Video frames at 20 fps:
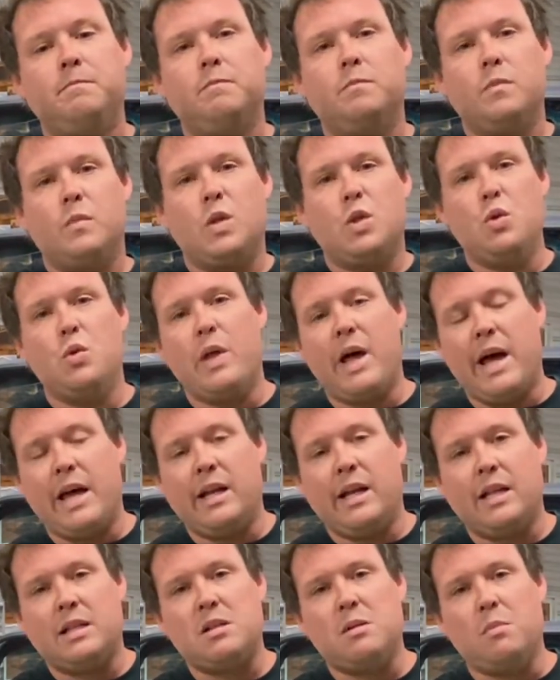Do that.
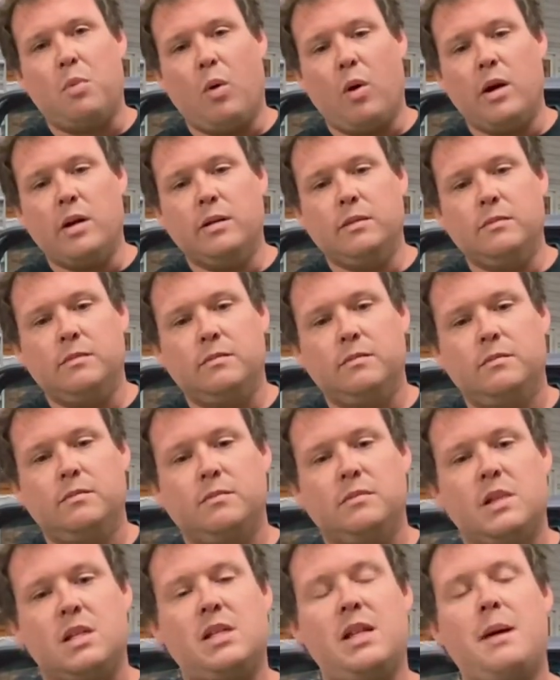That's important.
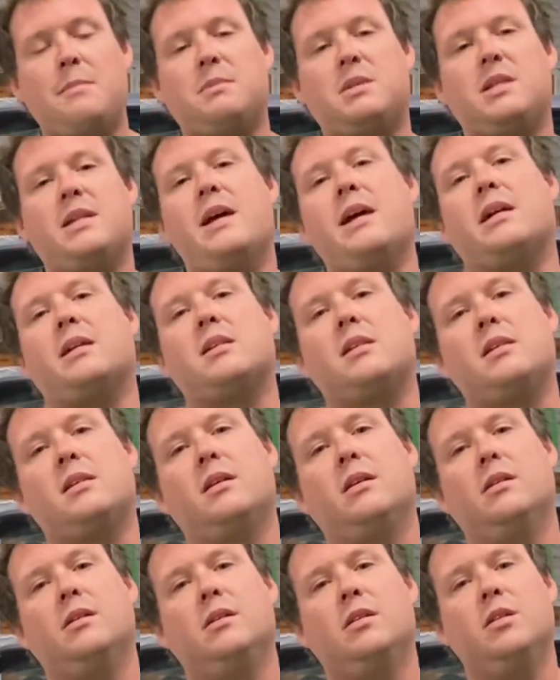Step 6.
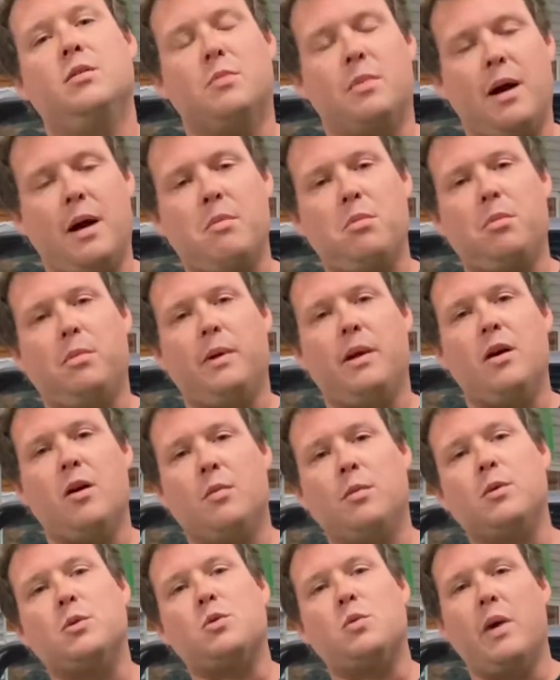You're probably
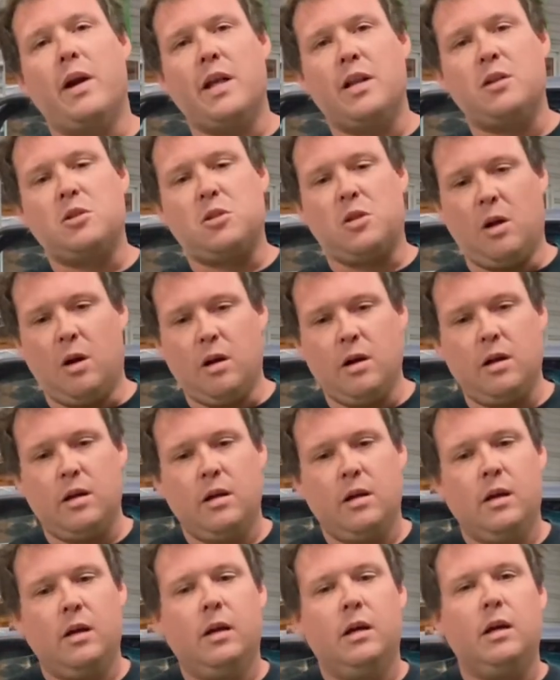almost ready to start.
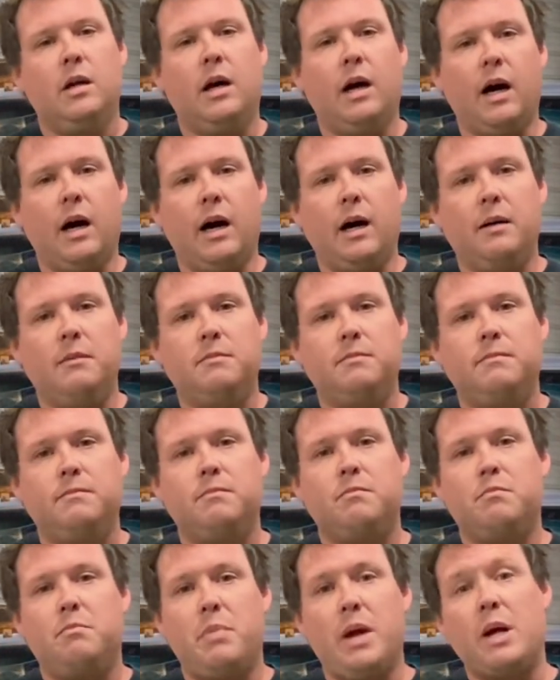
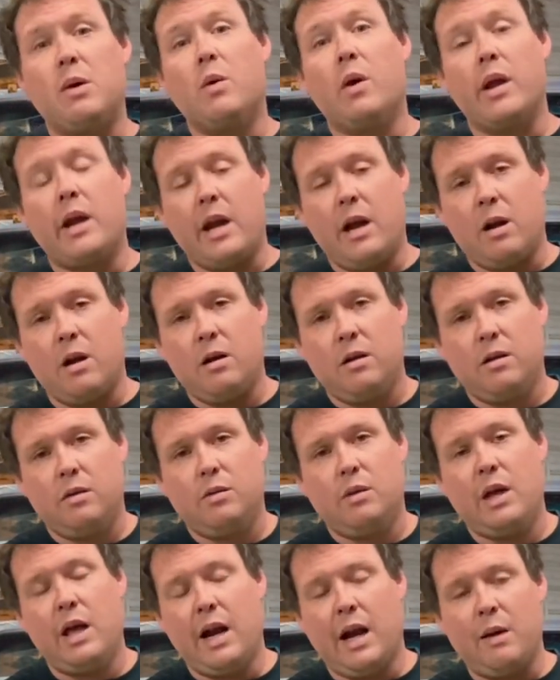Big one here,
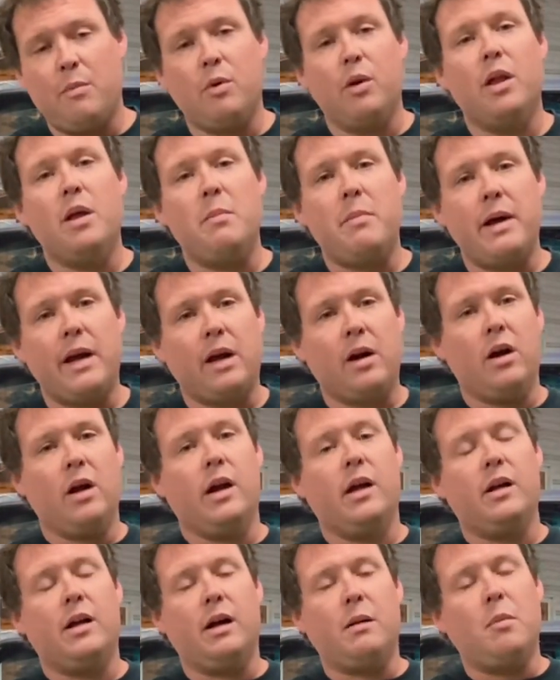and I'm really big on
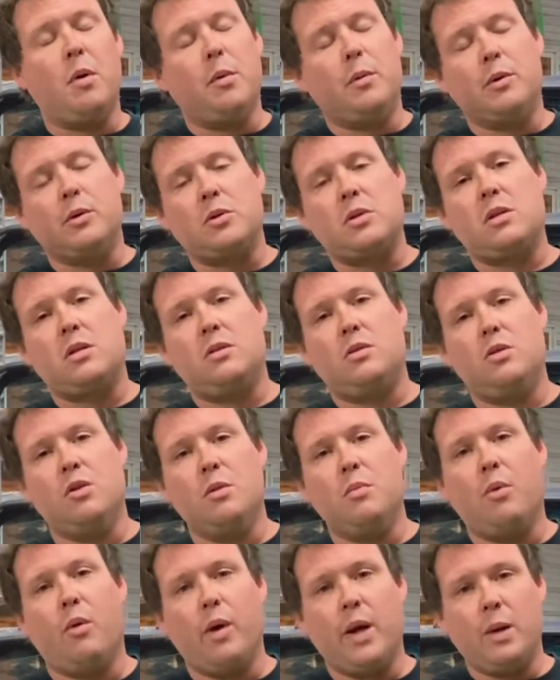it. I'm almost to the
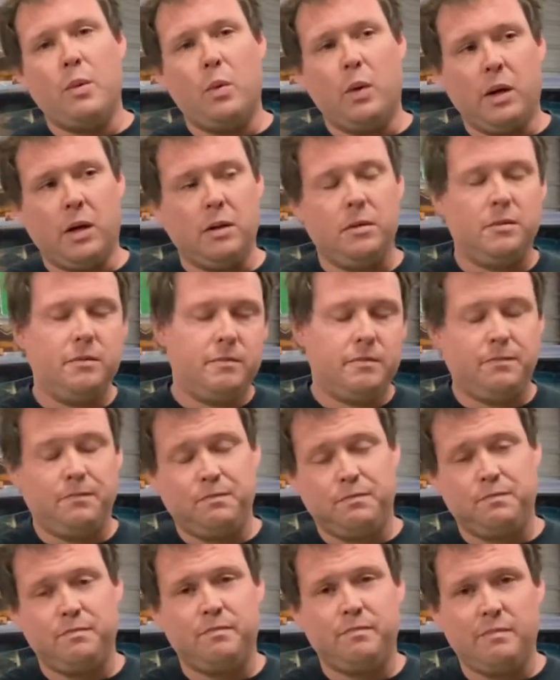point where
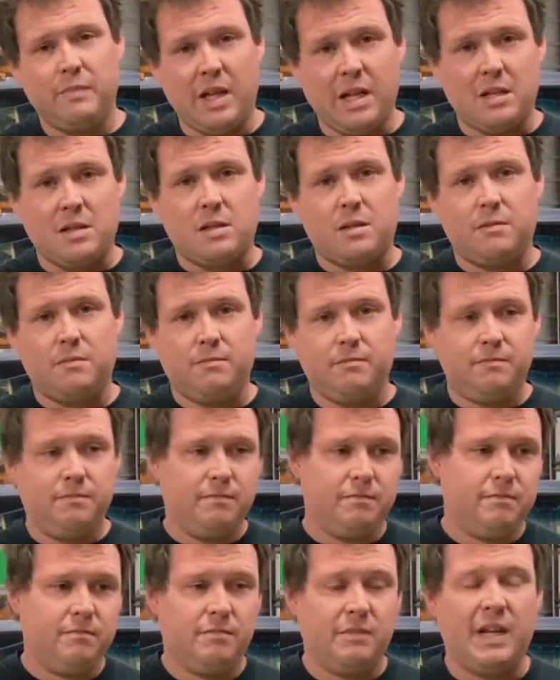it's
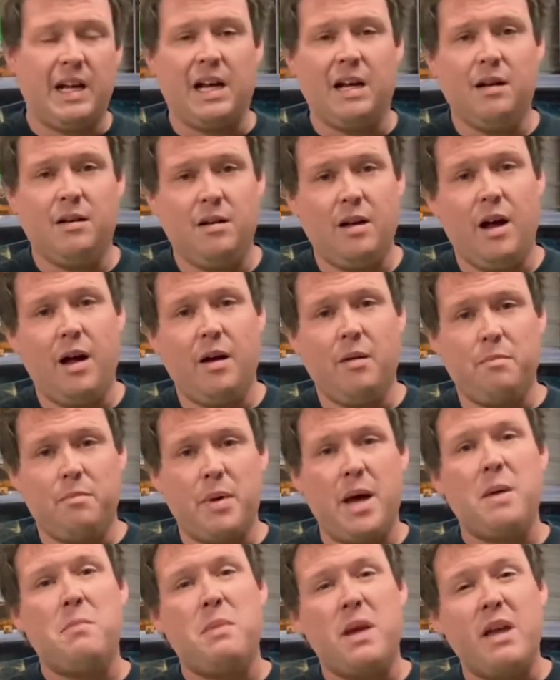like a
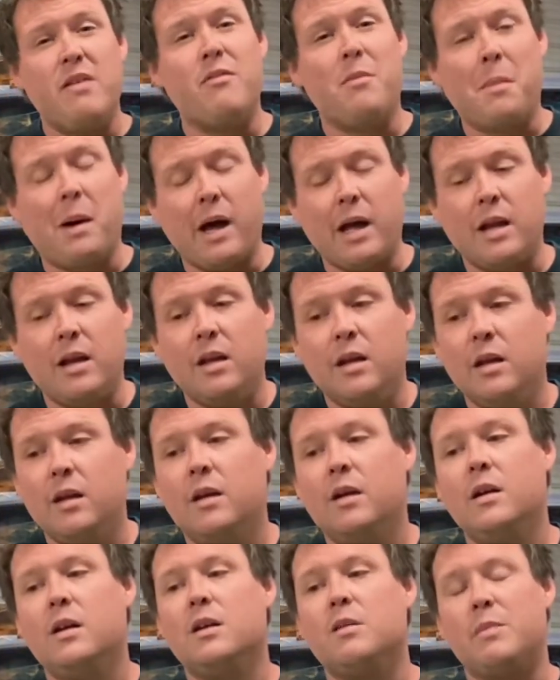pet peeve of mine.
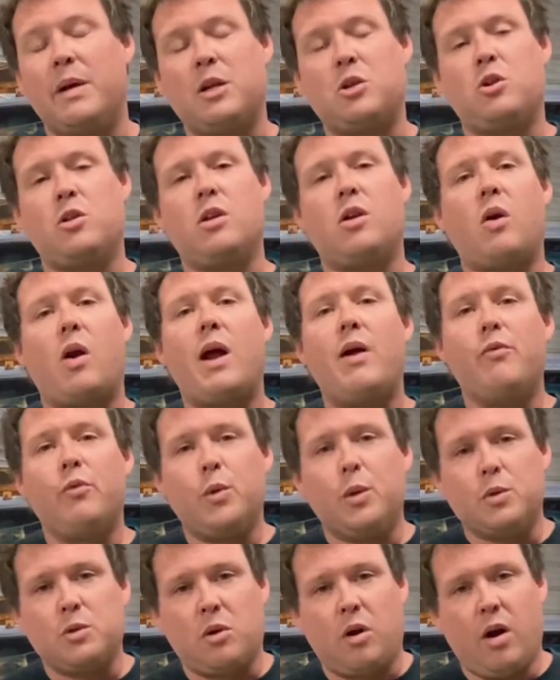Make sure the drive
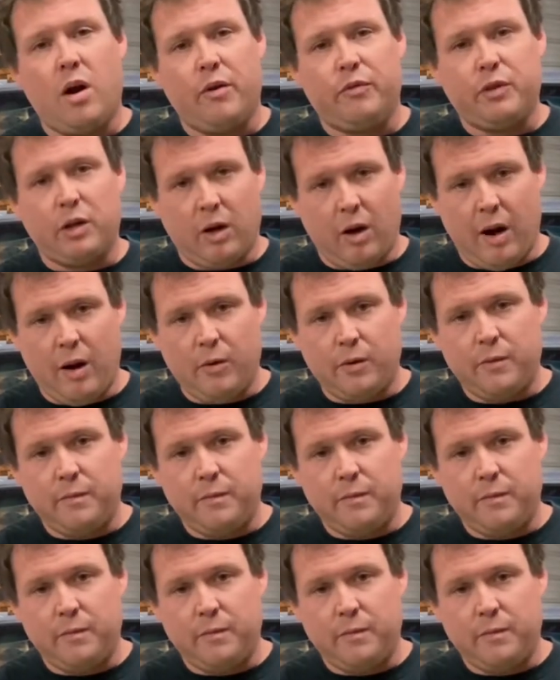wheels are off the ground.